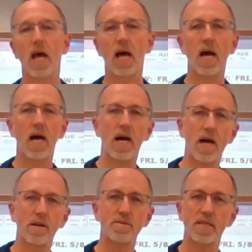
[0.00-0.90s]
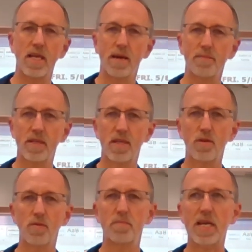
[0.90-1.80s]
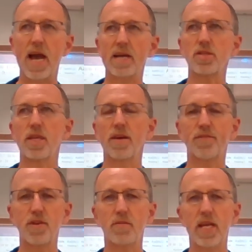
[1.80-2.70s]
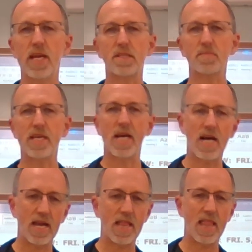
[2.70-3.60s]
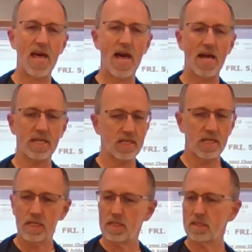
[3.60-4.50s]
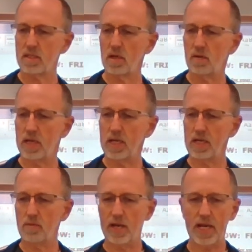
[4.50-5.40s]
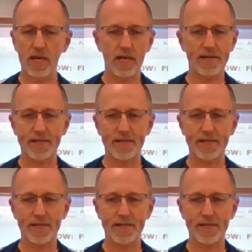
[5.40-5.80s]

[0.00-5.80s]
Honors Chem, you would be actually a few days behind that. So anyway,